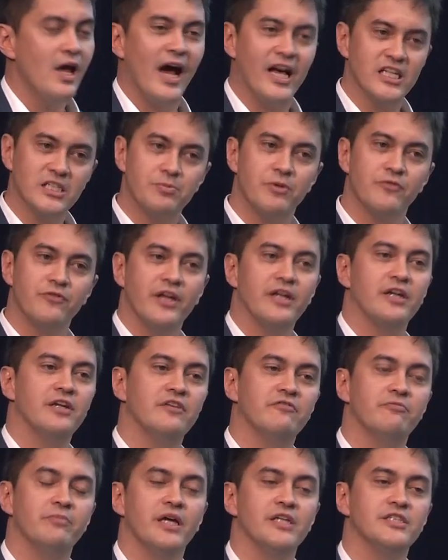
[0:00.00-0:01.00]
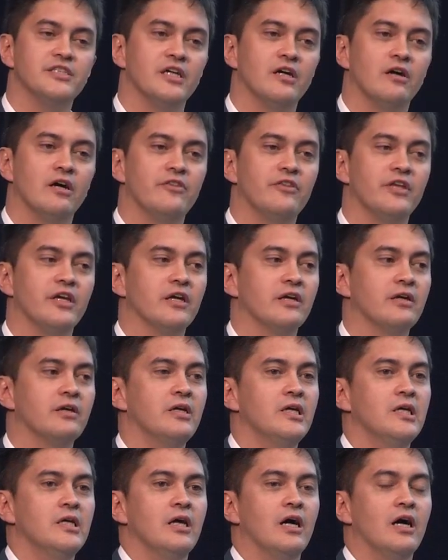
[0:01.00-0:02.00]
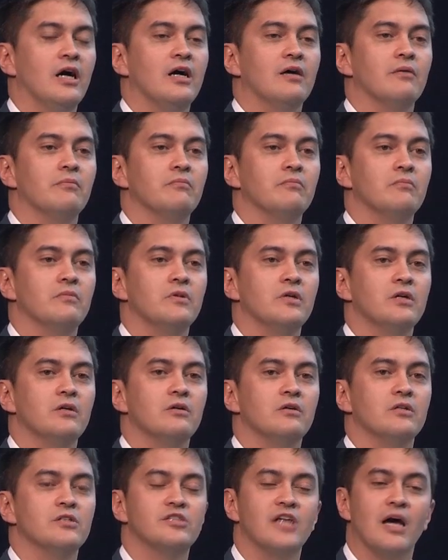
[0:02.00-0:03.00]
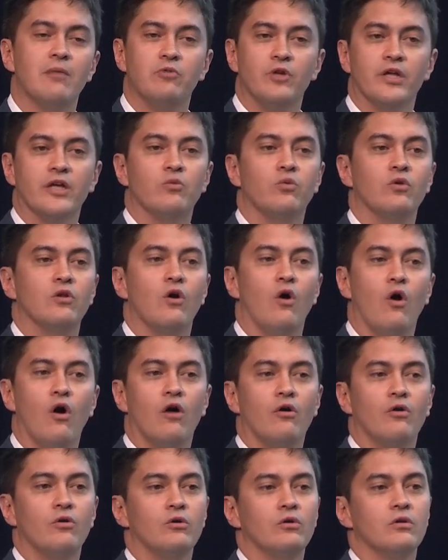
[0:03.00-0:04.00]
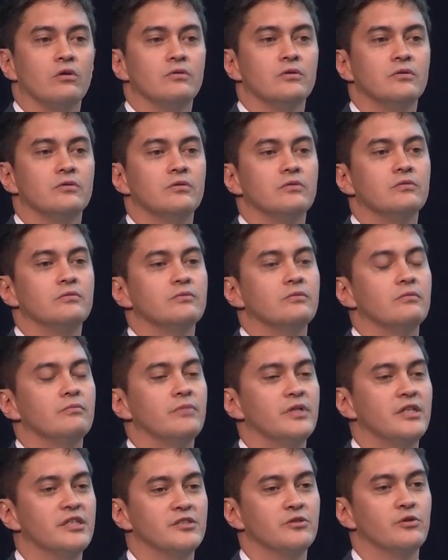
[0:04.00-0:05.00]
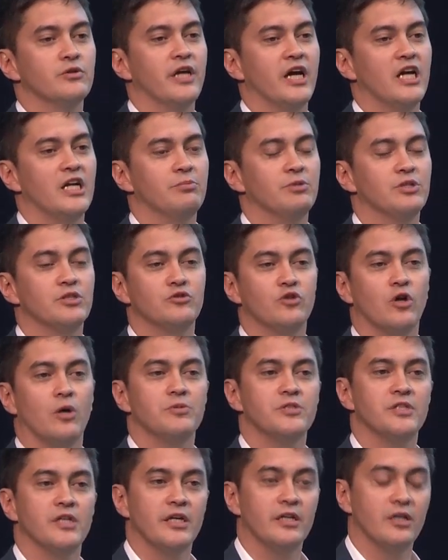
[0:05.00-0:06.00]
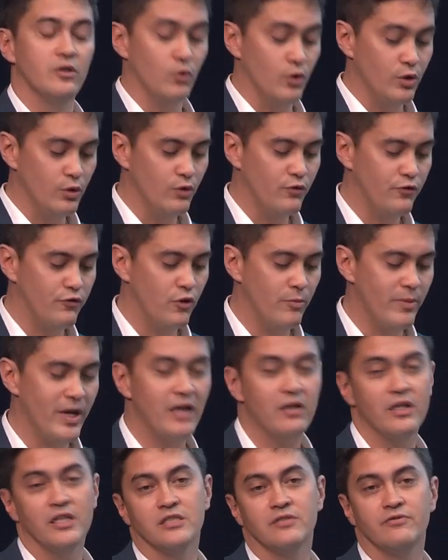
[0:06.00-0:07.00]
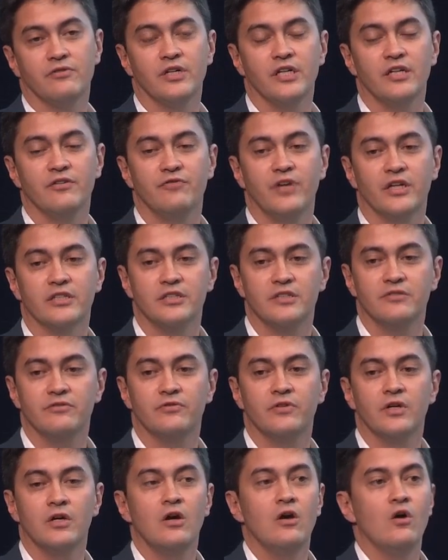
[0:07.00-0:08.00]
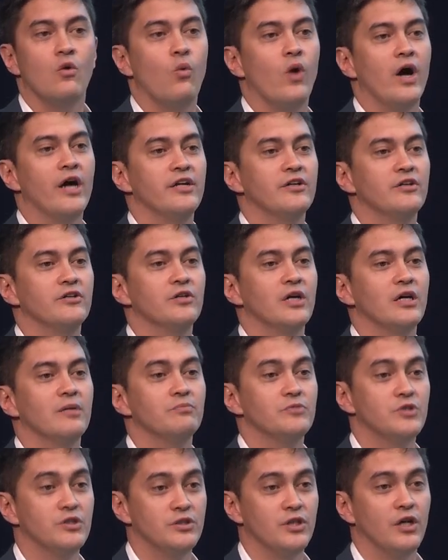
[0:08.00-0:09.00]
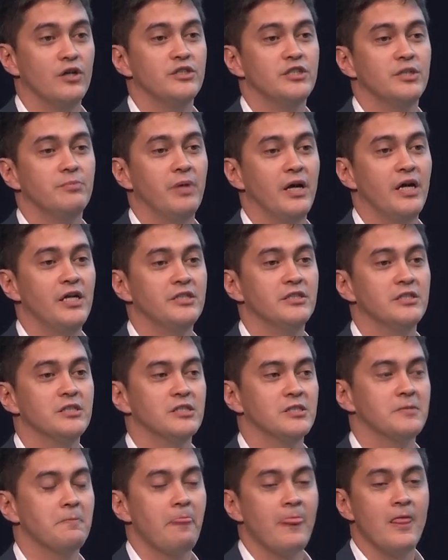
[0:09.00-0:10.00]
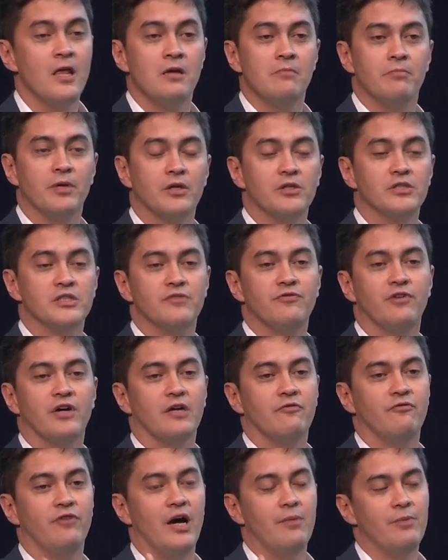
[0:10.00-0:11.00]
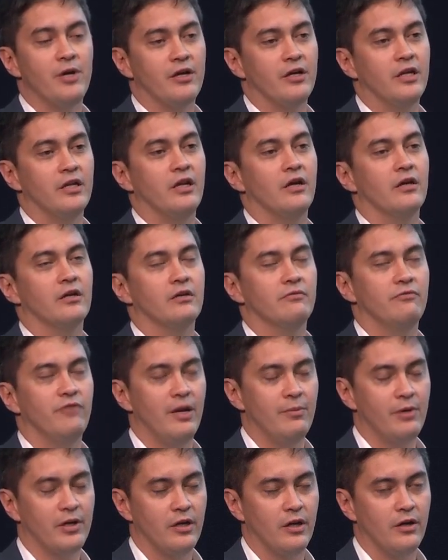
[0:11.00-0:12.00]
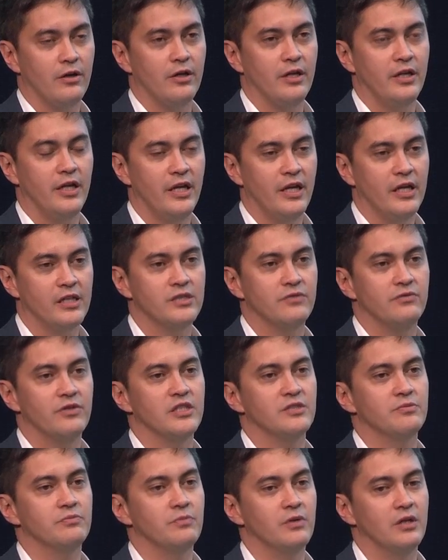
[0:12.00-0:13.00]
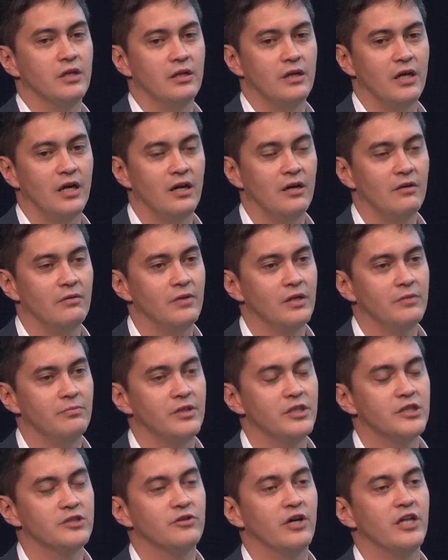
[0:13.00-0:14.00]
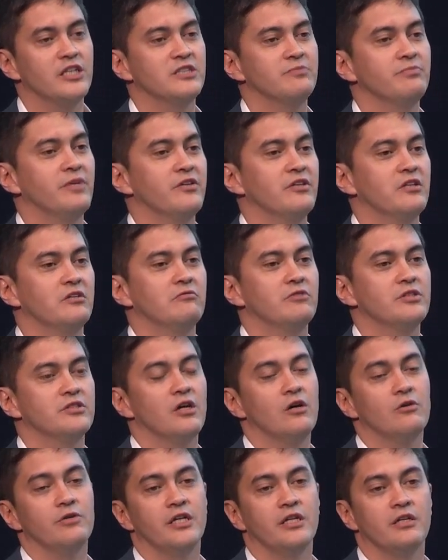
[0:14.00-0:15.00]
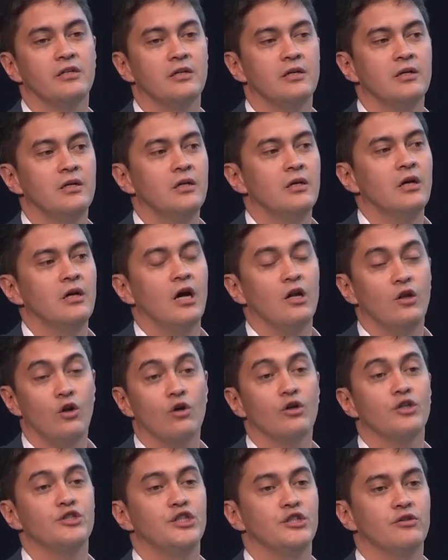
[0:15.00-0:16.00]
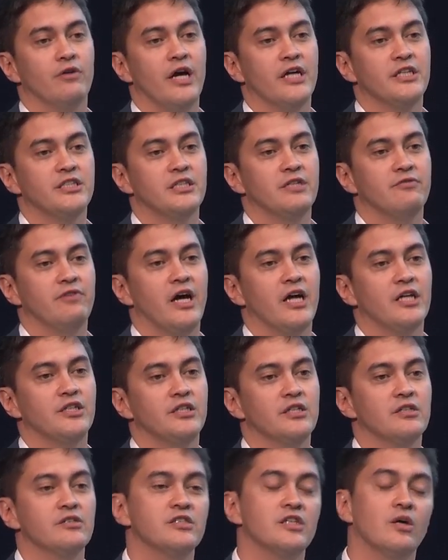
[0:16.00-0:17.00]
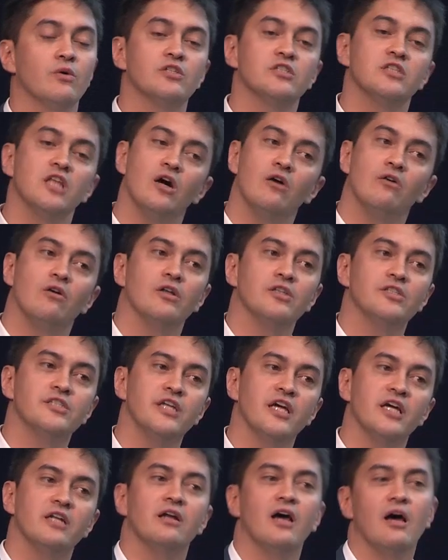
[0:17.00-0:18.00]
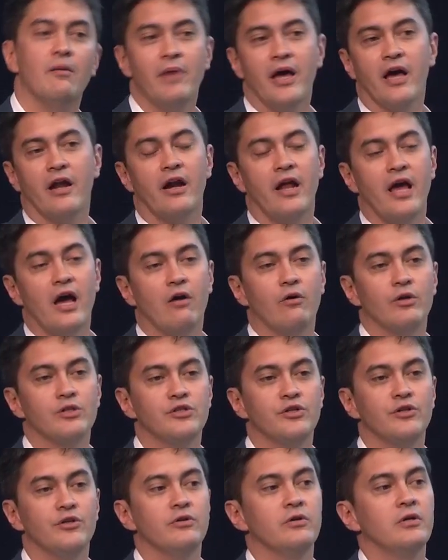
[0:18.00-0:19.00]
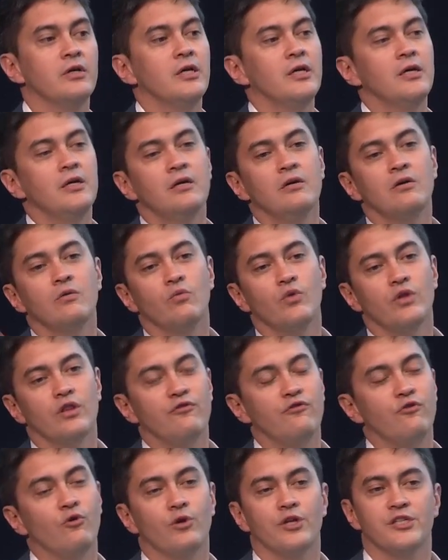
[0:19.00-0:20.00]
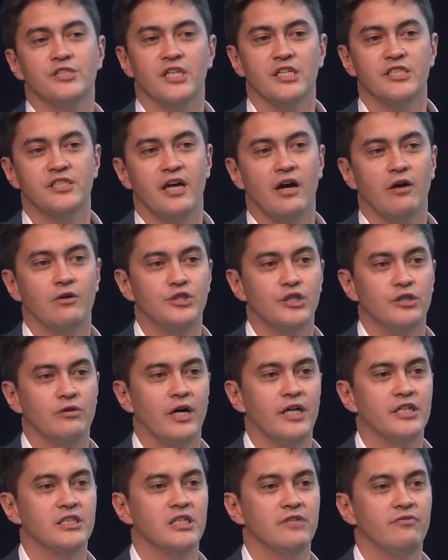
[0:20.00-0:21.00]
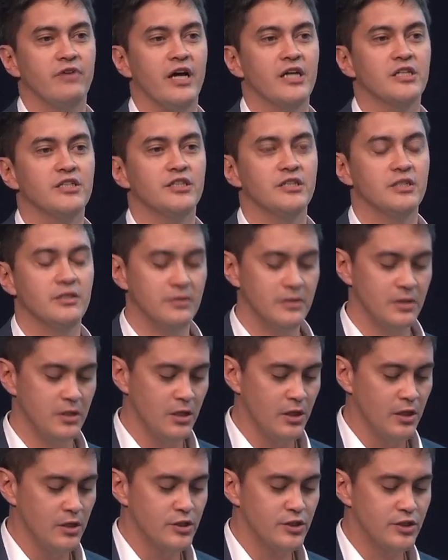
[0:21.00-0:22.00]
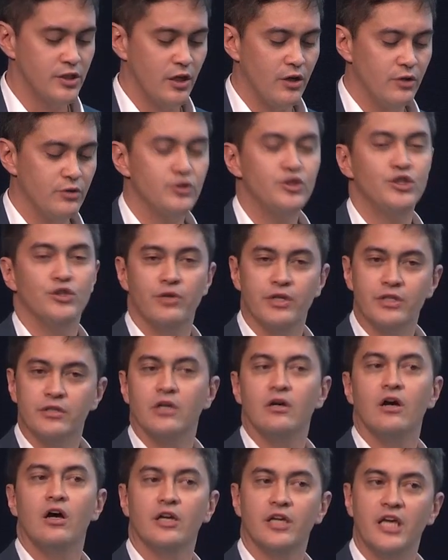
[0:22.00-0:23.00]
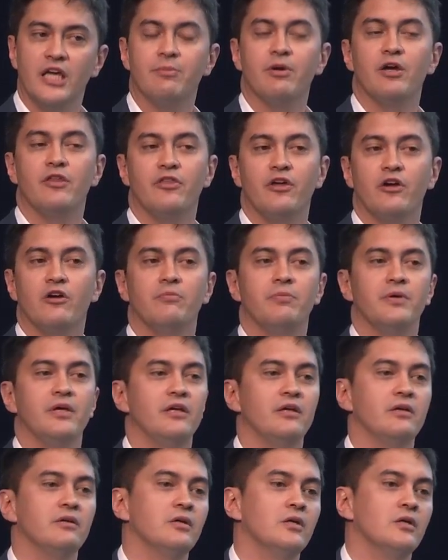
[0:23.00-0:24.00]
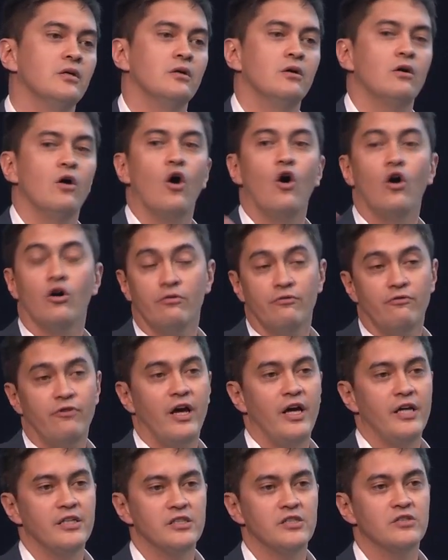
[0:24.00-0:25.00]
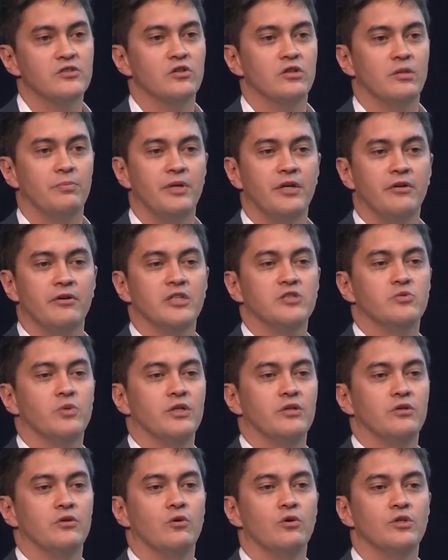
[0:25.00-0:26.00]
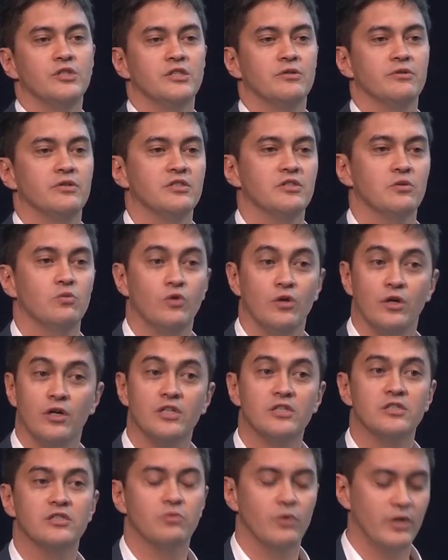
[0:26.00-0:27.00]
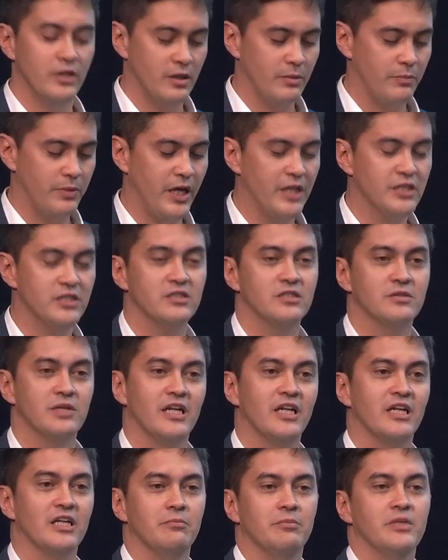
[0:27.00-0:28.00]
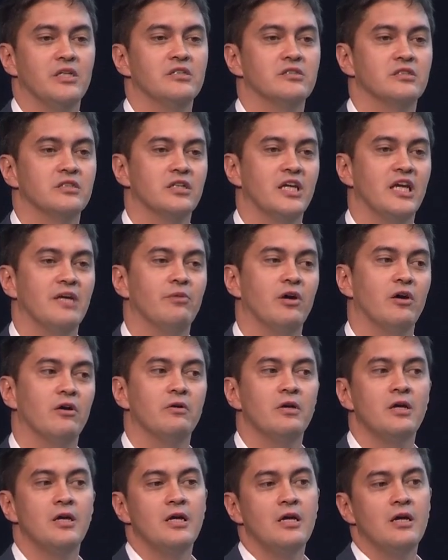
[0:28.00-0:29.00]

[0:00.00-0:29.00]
As a preventative measure, I think sublingual or oral medicinal cannabis drops in an oil format is a very effective way to dose your patients, because the pharmacokinetics of this administration method result in a longer duration of action. So a slower onset, about an hour or two, with a 4 to 6 hour duration of action. So during the chemotherapy on phases, or the periods when nausea is the worst, when the patient's getting administered chemo,